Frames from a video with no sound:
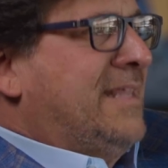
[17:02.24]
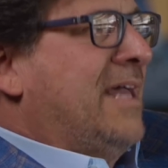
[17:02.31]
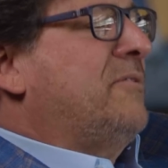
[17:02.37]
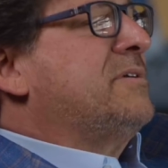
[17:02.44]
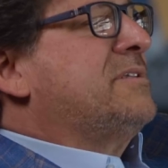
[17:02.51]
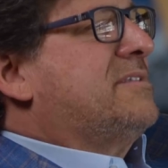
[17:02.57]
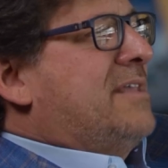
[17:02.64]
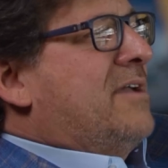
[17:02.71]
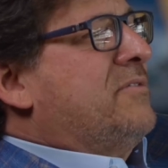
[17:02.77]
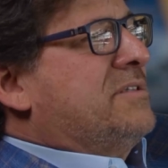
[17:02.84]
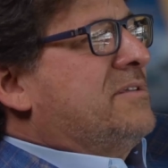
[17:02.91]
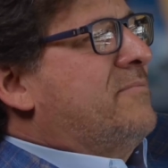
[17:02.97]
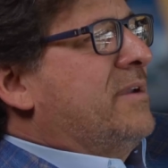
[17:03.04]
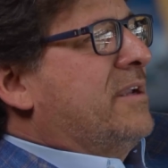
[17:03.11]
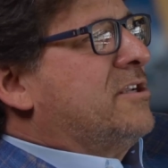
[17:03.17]
That was
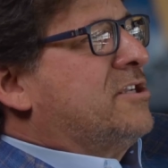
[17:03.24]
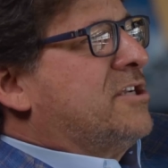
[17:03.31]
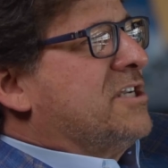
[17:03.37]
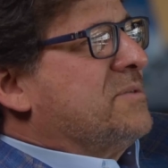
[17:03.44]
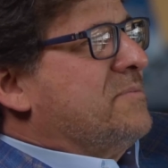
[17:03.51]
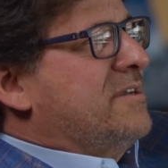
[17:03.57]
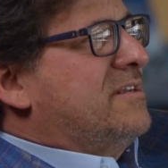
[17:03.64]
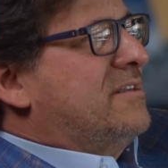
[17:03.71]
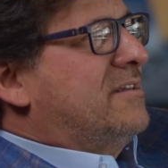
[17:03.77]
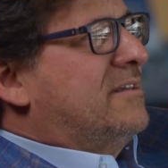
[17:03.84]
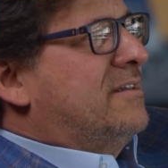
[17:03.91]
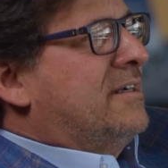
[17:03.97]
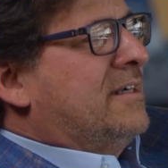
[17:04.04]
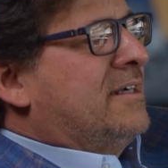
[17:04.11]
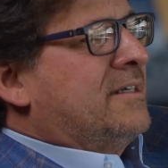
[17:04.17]
a big adjustment.
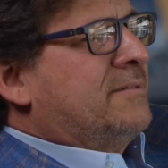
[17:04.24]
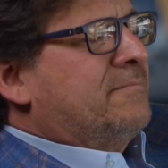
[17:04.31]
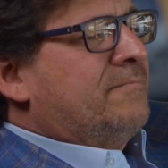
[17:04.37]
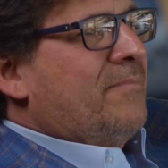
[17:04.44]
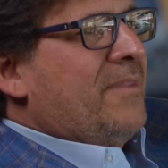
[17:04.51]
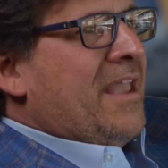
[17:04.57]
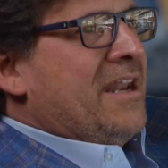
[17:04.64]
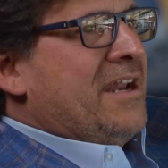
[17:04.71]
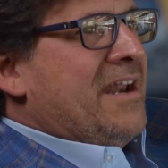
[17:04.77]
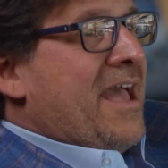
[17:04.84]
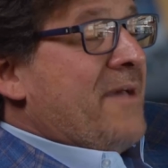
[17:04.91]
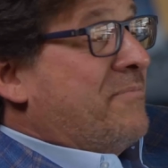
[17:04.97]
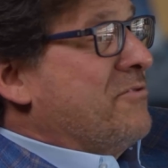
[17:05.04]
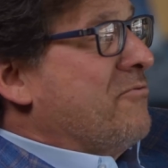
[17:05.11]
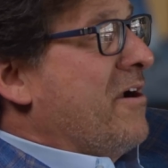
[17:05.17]
And it
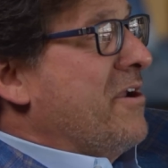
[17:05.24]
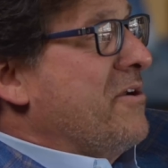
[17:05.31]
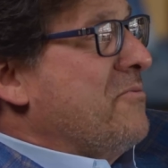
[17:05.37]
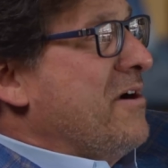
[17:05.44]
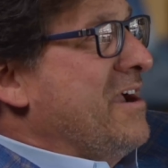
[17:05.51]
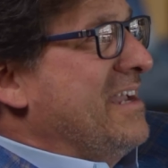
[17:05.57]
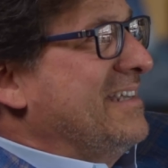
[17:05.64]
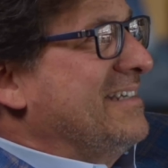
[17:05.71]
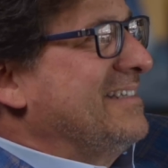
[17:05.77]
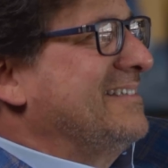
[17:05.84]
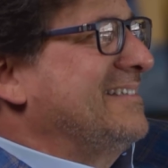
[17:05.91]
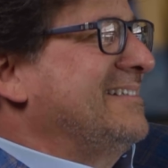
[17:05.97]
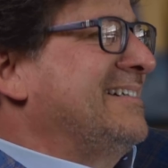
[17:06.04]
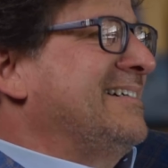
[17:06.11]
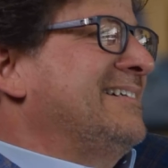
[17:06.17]
happened right away
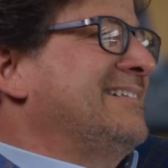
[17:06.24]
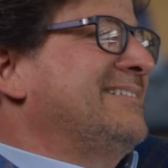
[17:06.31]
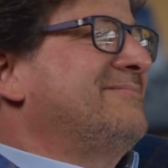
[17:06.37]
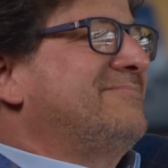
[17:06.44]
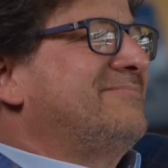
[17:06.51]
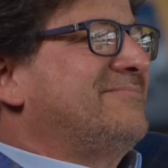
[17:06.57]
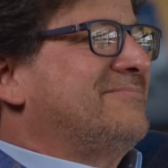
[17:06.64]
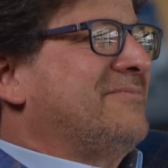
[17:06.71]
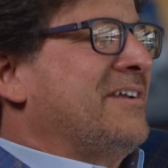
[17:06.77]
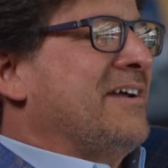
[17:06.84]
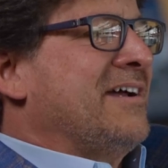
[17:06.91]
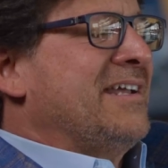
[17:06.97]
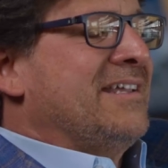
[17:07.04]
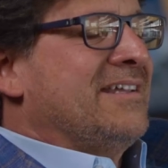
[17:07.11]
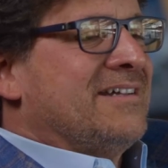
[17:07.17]
when
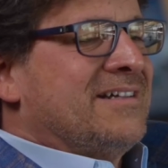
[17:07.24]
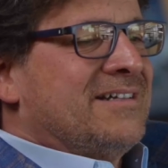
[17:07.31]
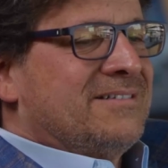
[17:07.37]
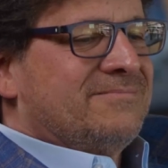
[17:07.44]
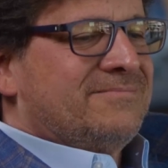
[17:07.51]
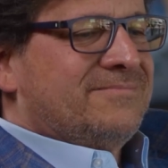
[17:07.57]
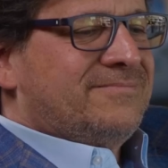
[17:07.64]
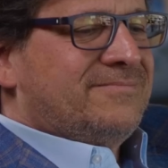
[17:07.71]
I